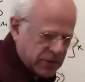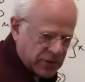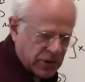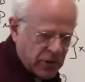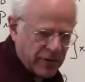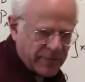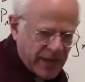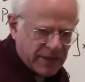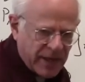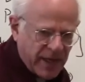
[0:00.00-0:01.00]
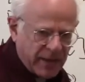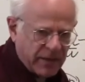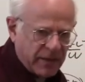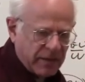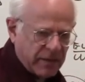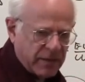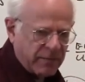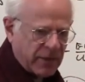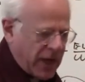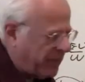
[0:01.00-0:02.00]
secure and maintain the
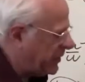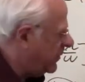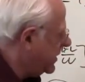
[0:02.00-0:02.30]
monopoly